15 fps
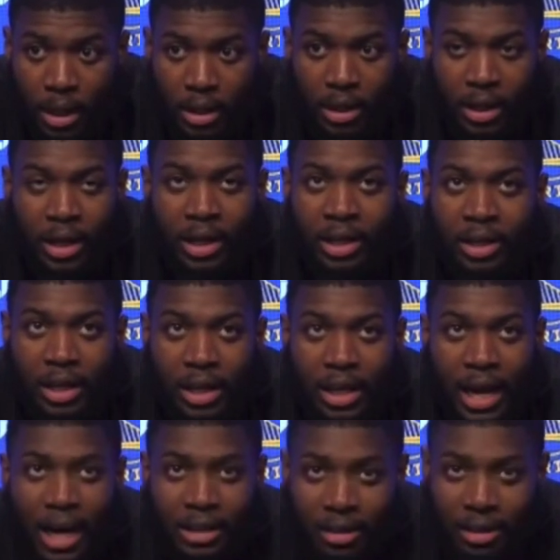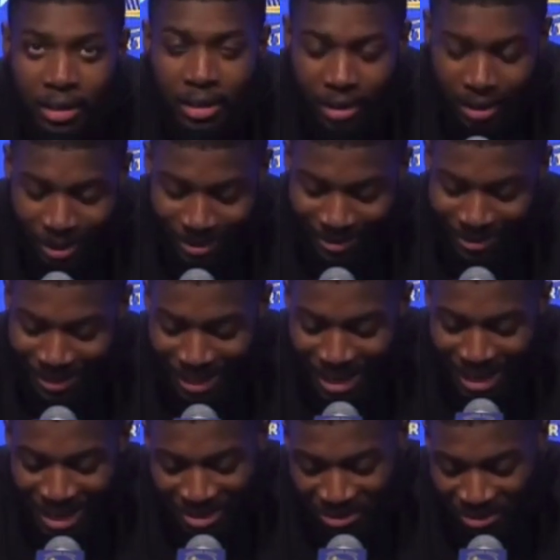Yeah, he actually,
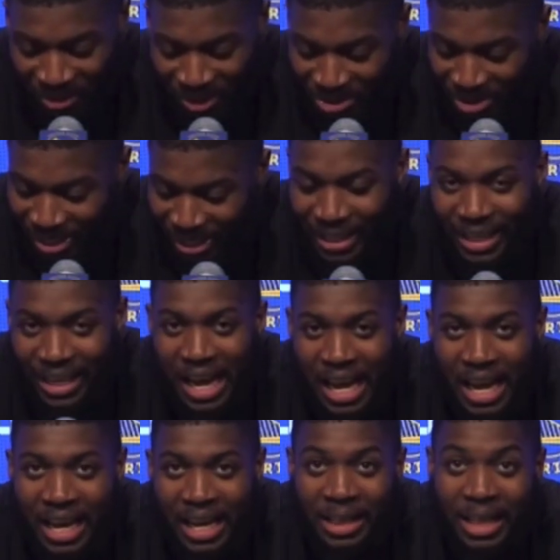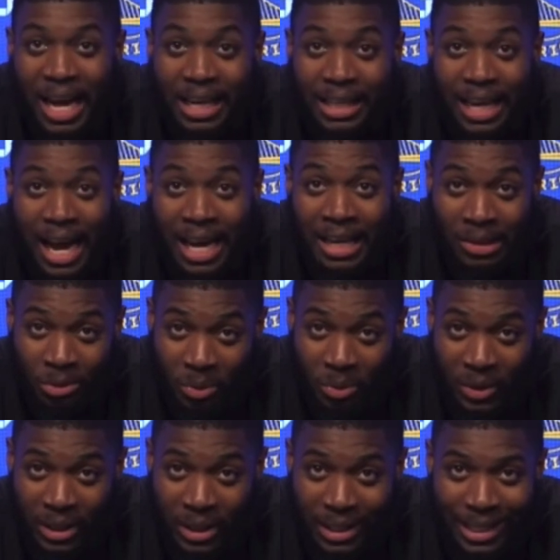it's funny you say that. He locked eyes with
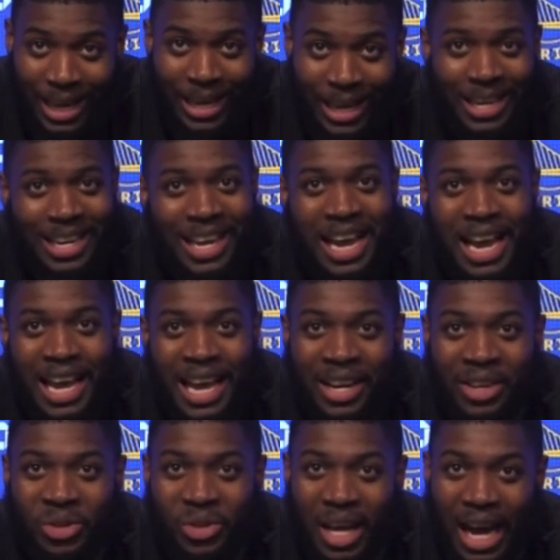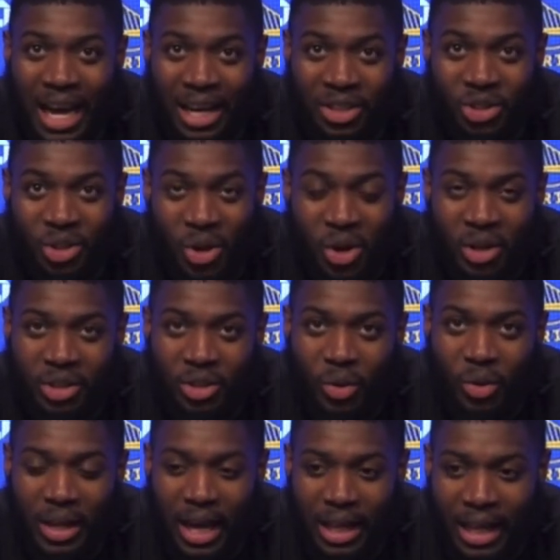me, and I saw it.
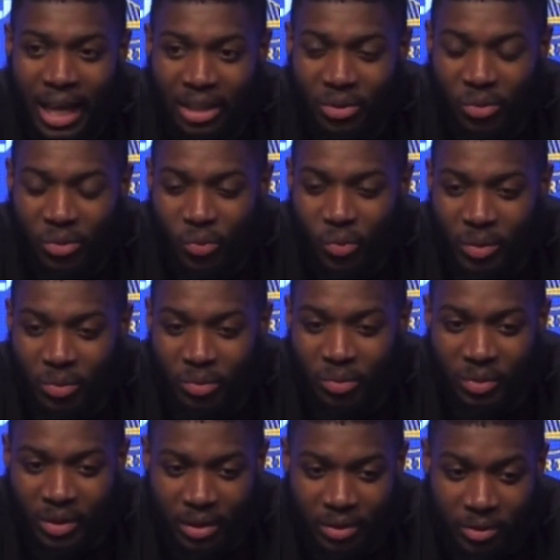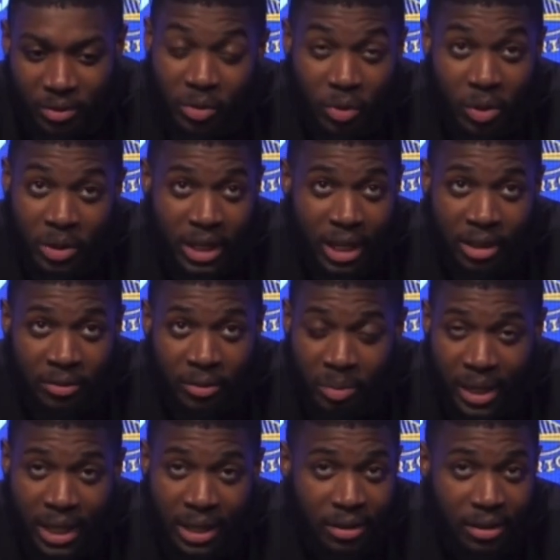So, like, when first of all, it was a hell of a
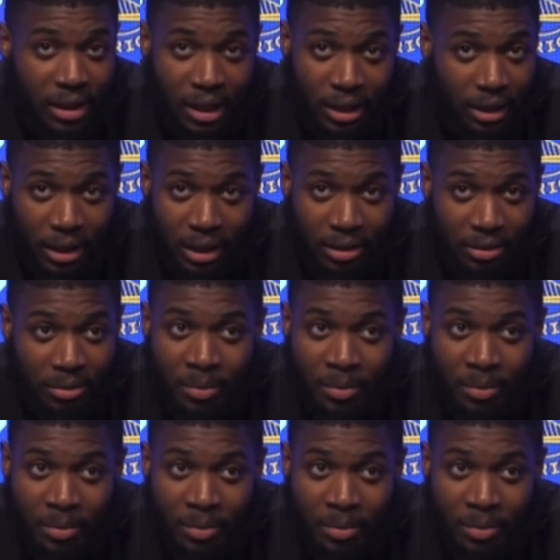pass. I